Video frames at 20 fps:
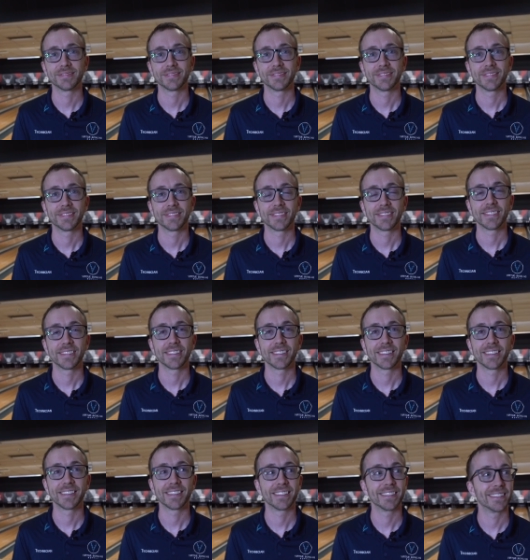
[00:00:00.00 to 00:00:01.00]
there, I
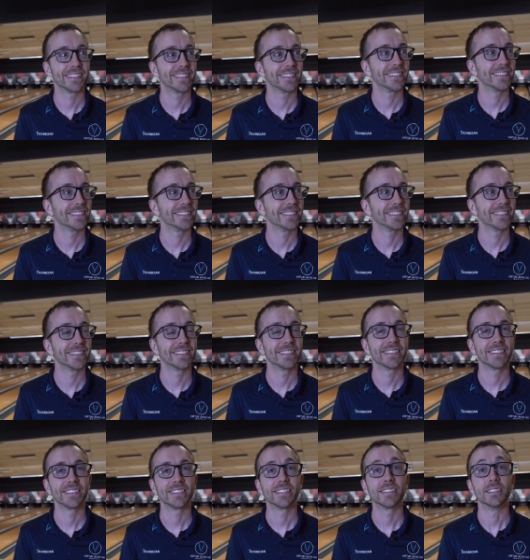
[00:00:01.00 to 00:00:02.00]
felt like you could hook it.
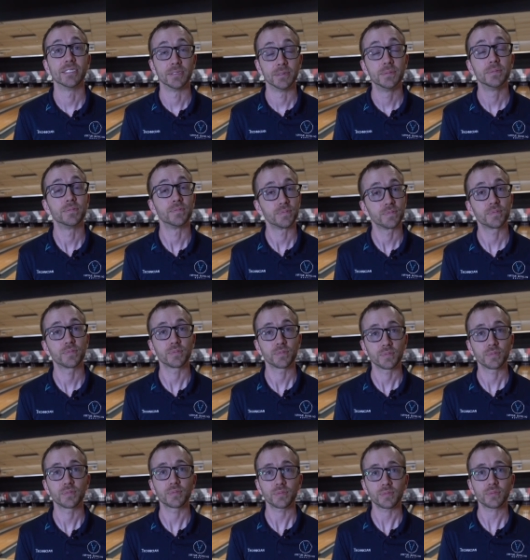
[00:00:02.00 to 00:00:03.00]
It just kind of
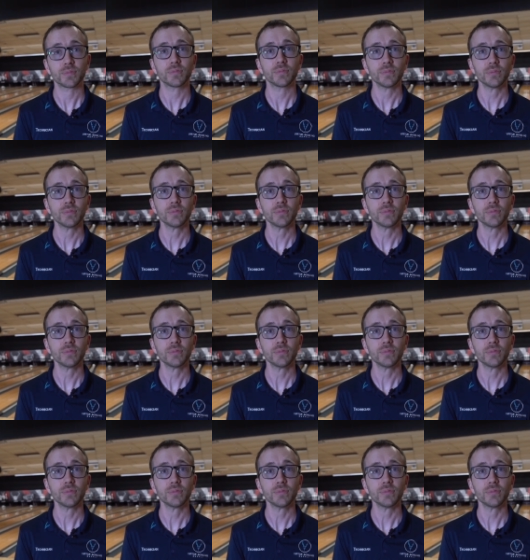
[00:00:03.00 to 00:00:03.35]
depended. But